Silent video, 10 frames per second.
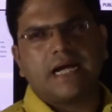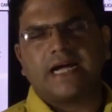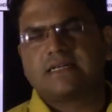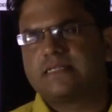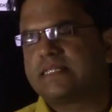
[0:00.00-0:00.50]

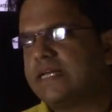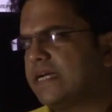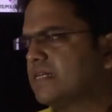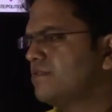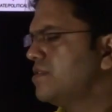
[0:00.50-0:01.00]
actors and
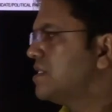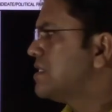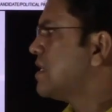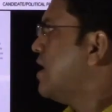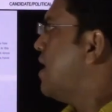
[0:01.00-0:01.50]

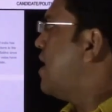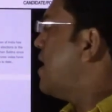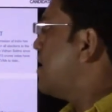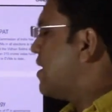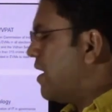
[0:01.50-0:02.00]
actresses
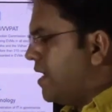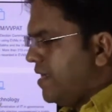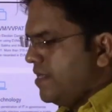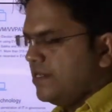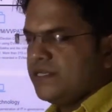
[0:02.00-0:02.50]
are
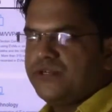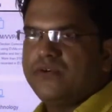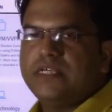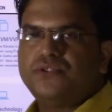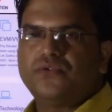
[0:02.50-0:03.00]
hired
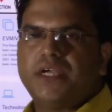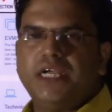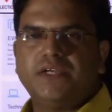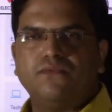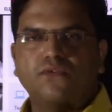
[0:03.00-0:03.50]
to
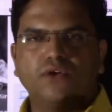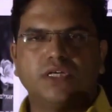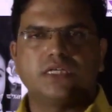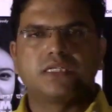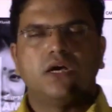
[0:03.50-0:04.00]
educate
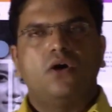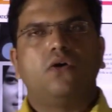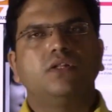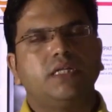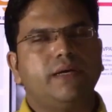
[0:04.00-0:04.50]
voters
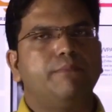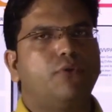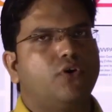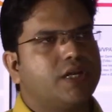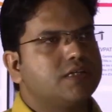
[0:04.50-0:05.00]
on the
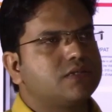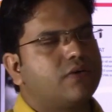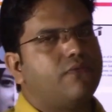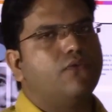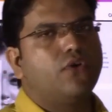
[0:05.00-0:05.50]
importance
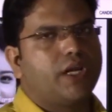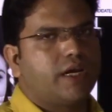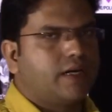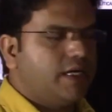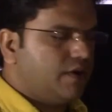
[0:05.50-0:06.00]
of
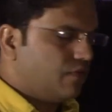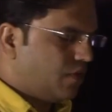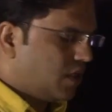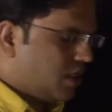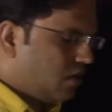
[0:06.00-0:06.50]
voting, right?
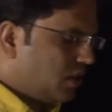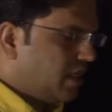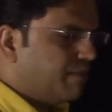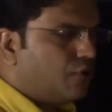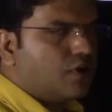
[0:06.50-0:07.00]
Uh, on the
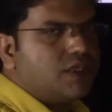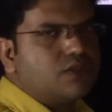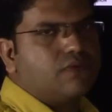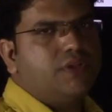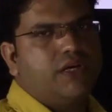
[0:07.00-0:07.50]

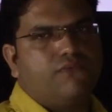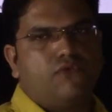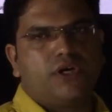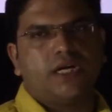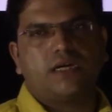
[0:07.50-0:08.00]
importance of their
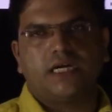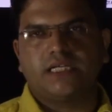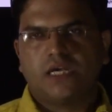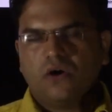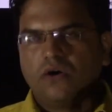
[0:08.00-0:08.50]
voting,
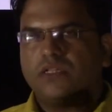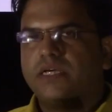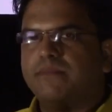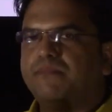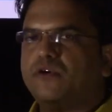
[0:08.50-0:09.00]
right? On
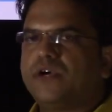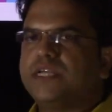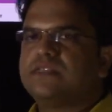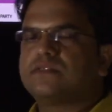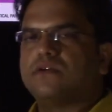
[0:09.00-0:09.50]
the
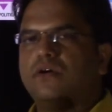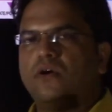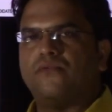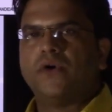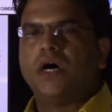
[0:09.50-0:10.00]
importance
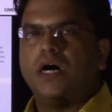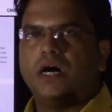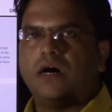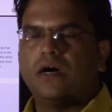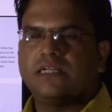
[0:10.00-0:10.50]
of
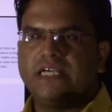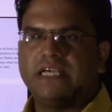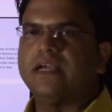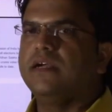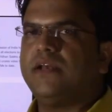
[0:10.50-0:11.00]
uh,
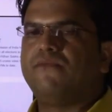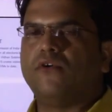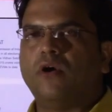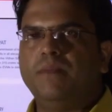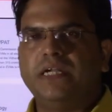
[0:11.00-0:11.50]
taking an
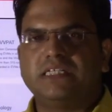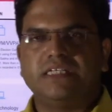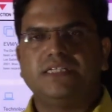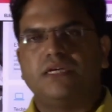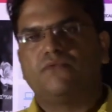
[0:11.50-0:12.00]
informed
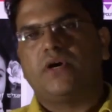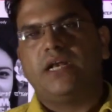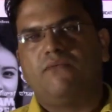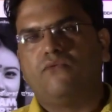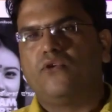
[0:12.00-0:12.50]
decision
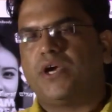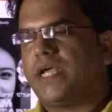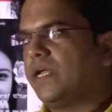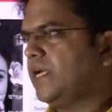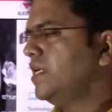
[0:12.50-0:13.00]
while
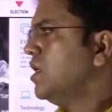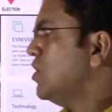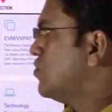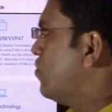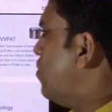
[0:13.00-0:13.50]
voting, right?
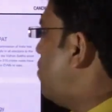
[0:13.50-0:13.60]
So